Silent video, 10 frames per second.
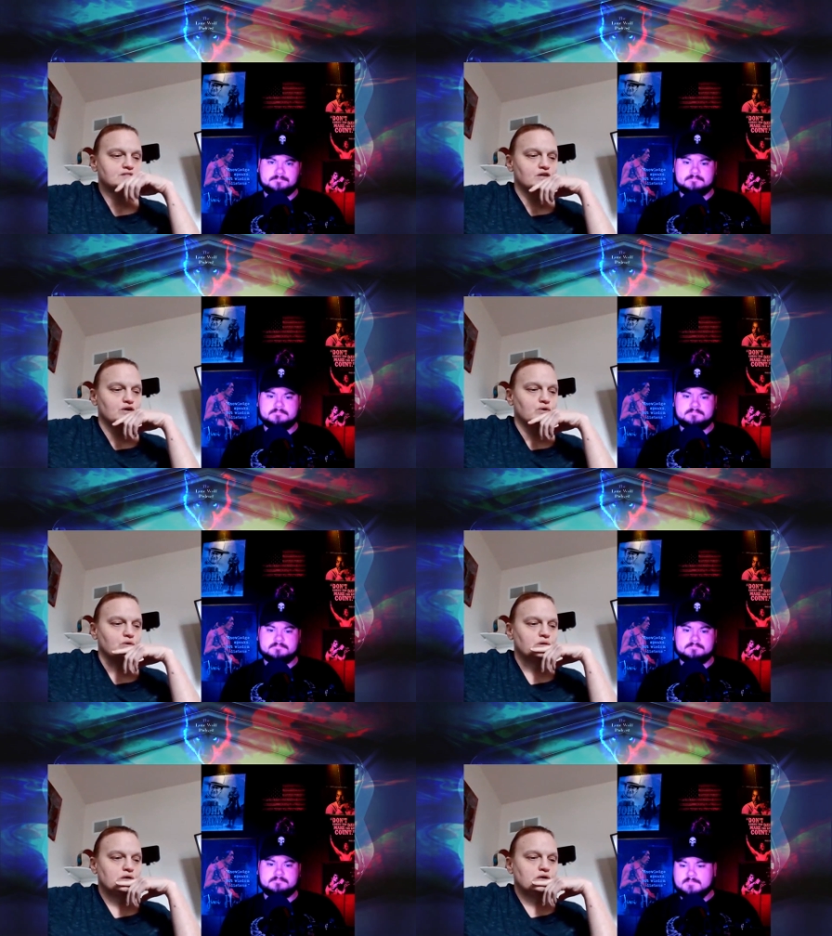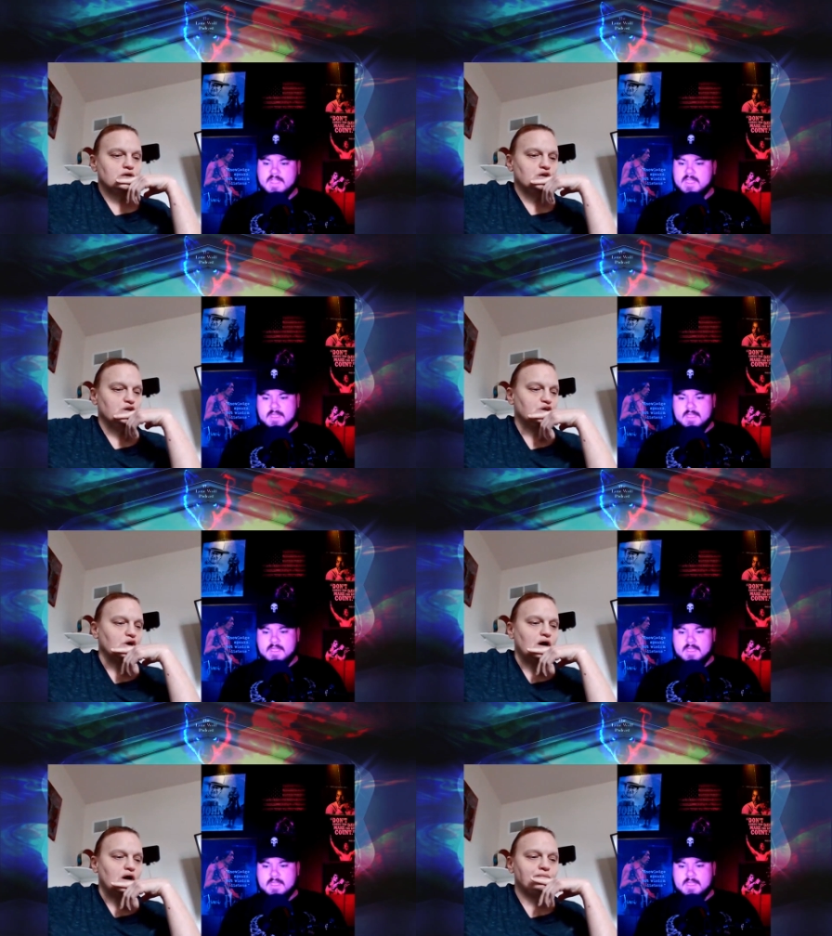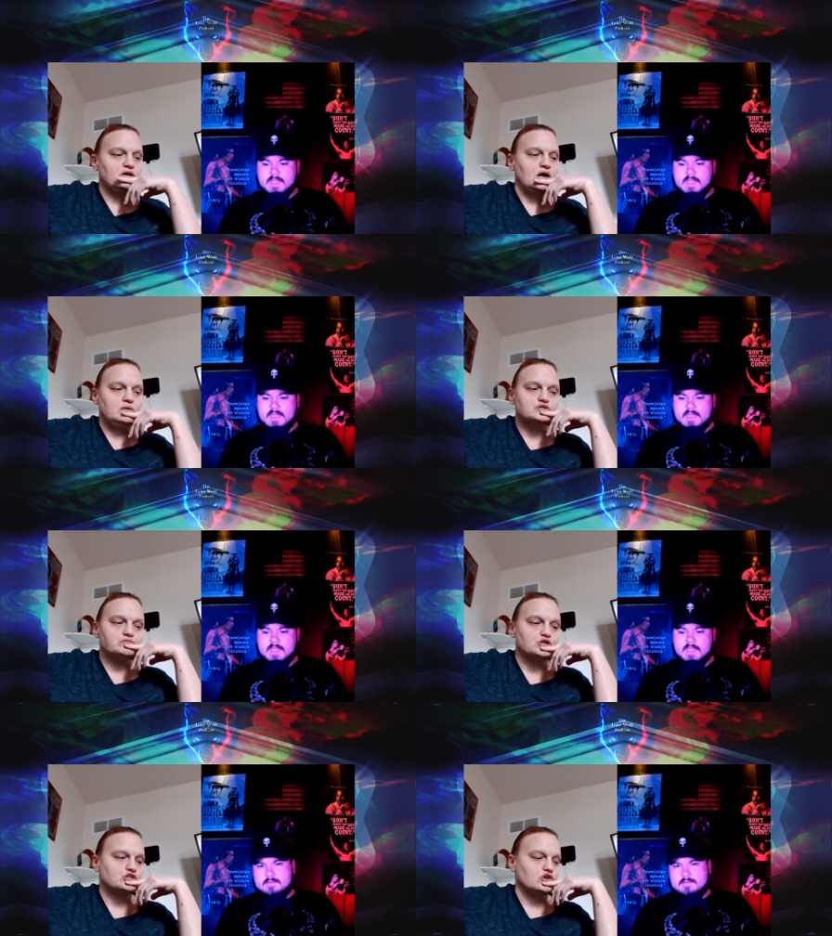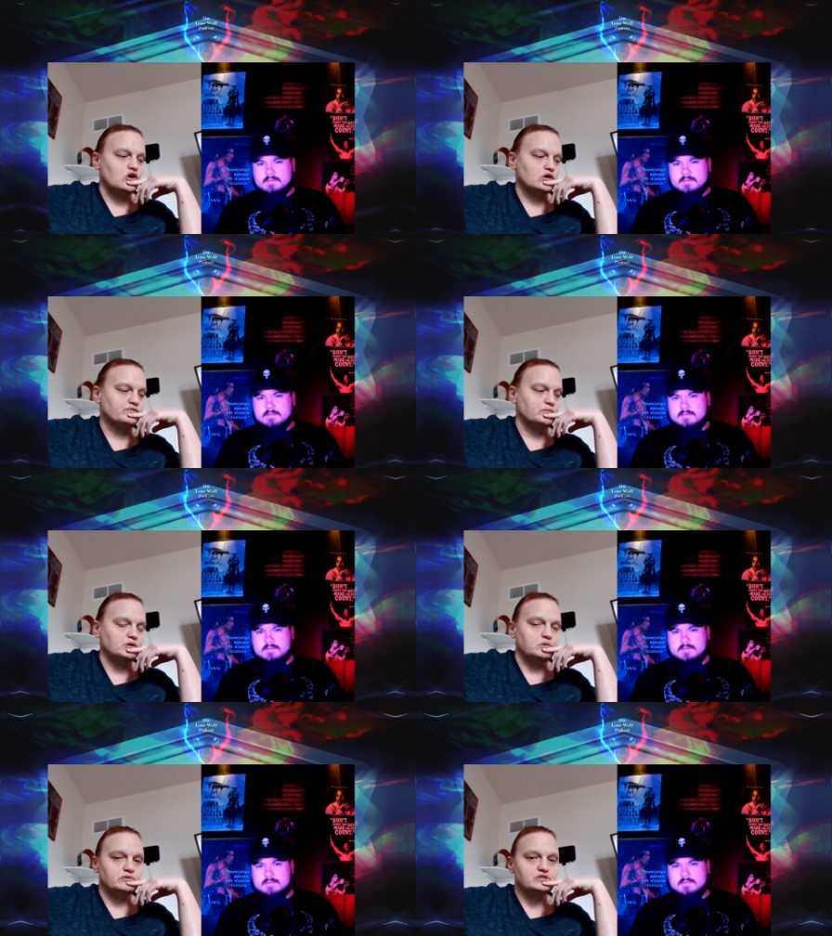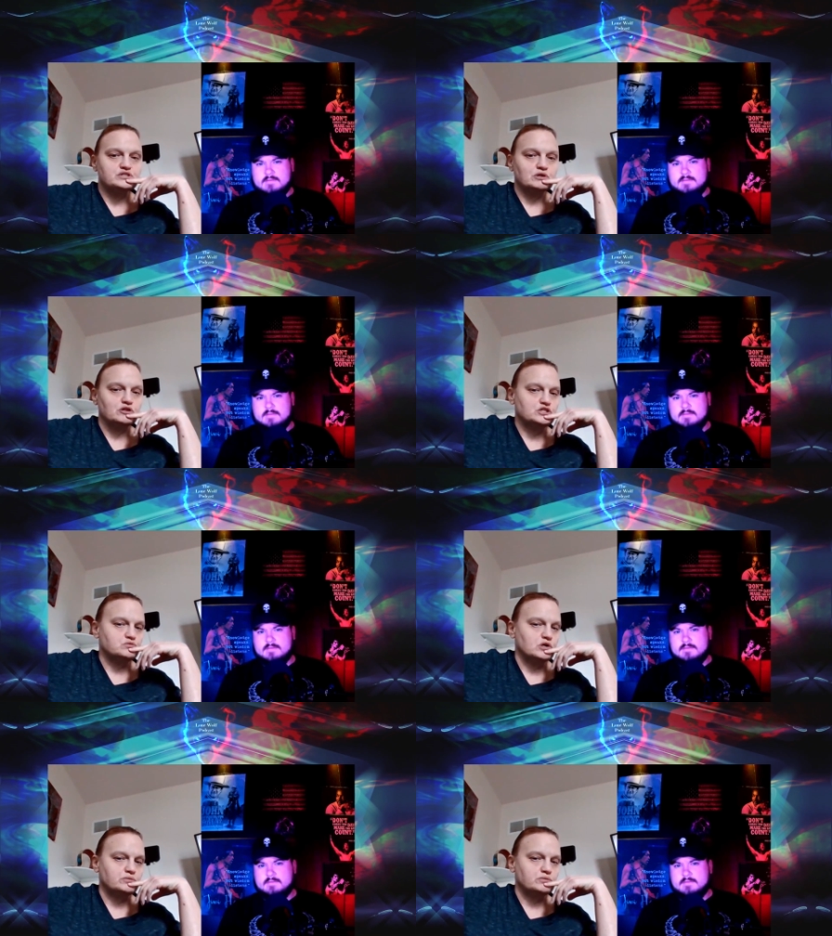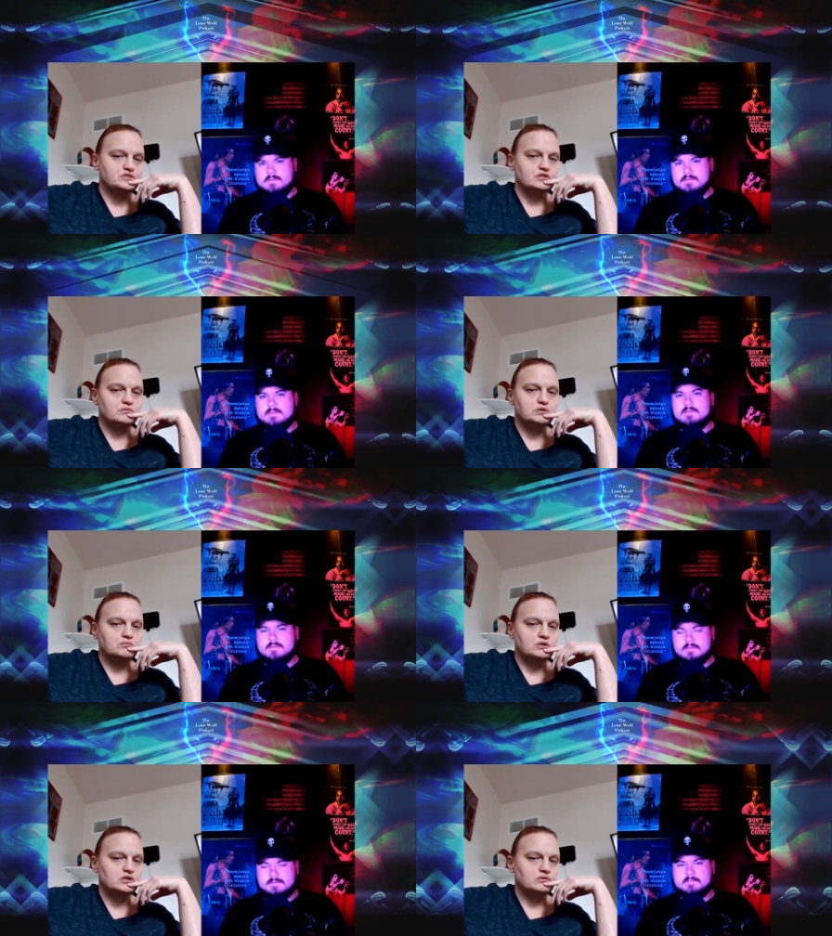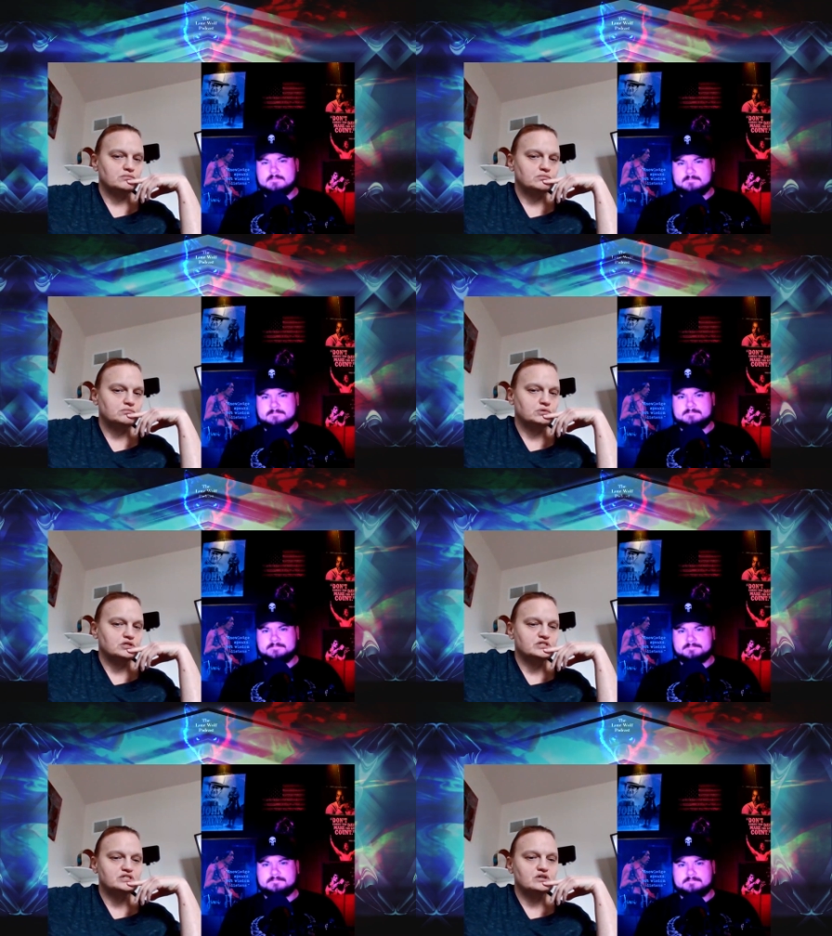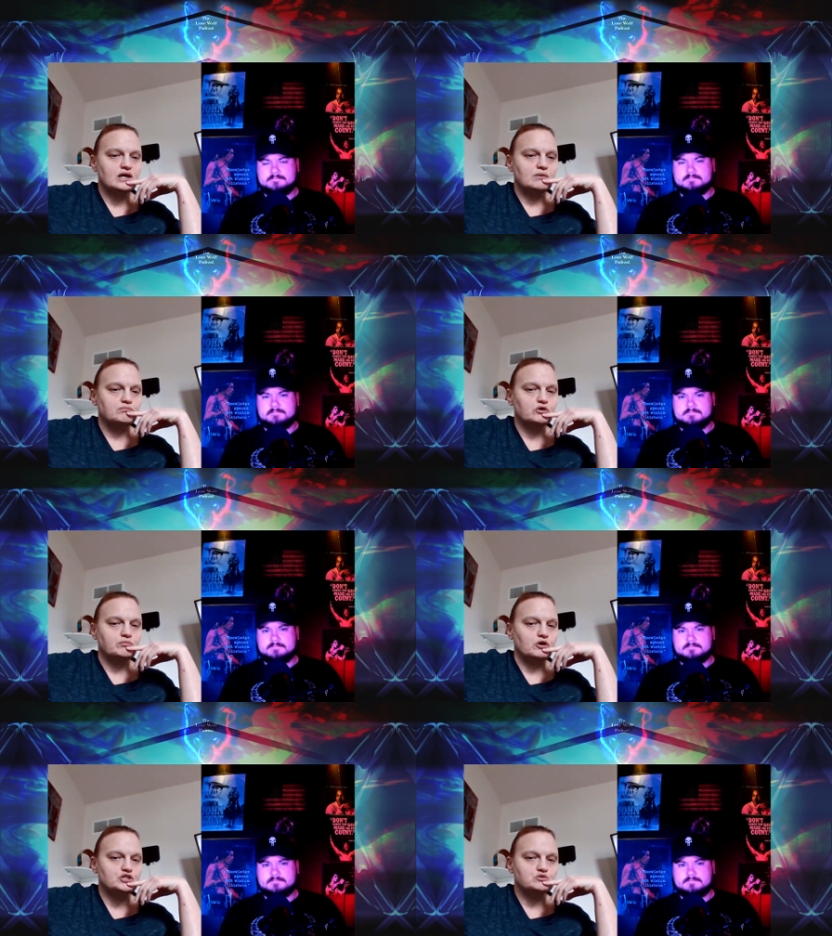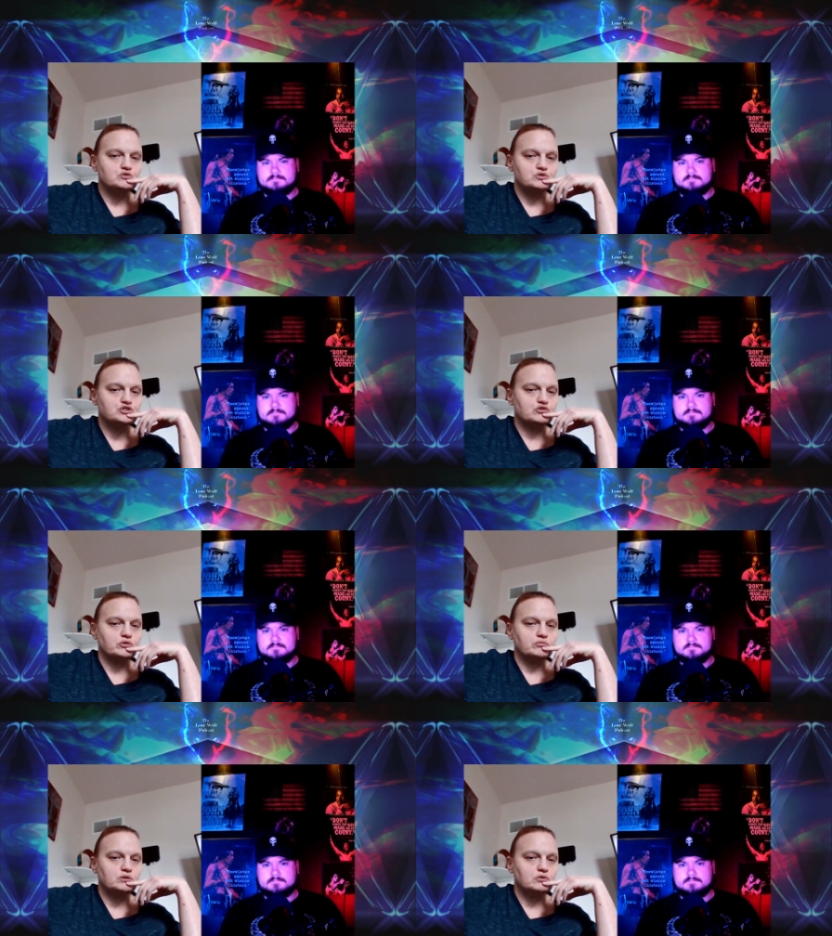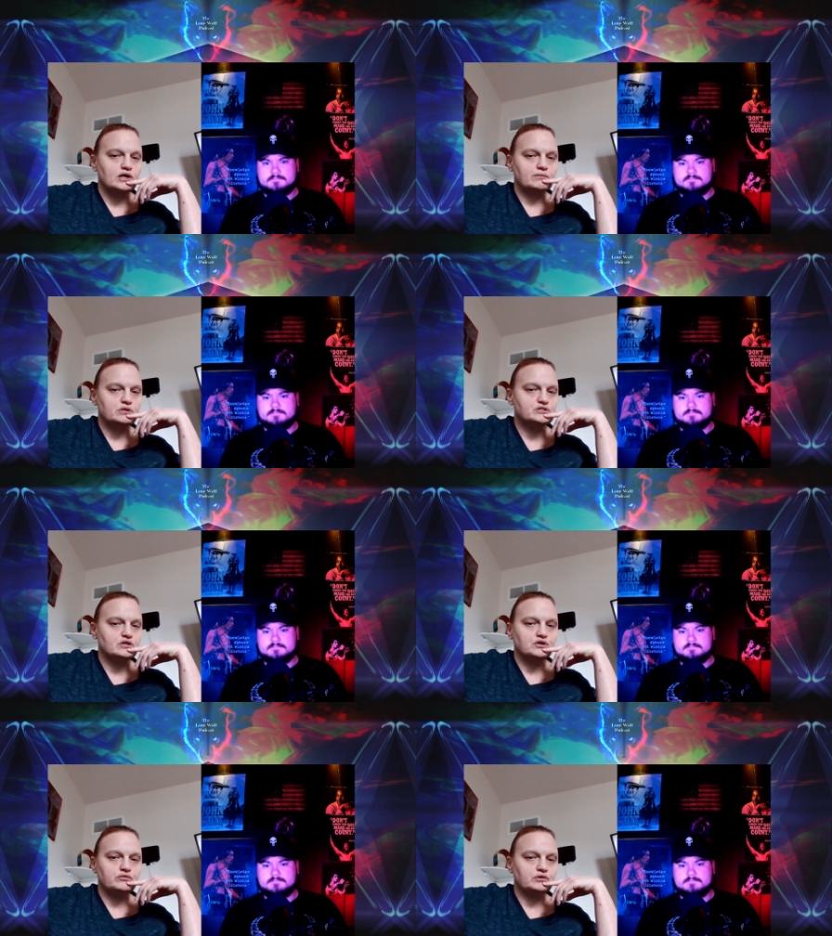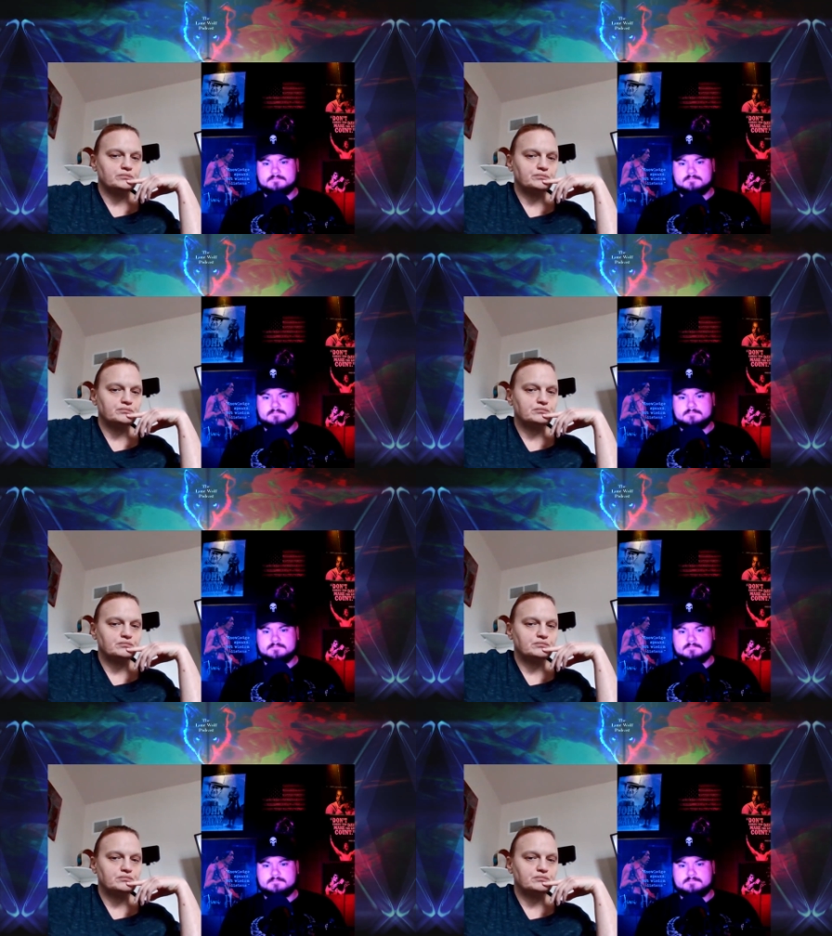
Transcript: So, you know, I mean, I was pushing hard for people with disabilities when I was in MPP, because I saw how both parties were screwing people like my son over.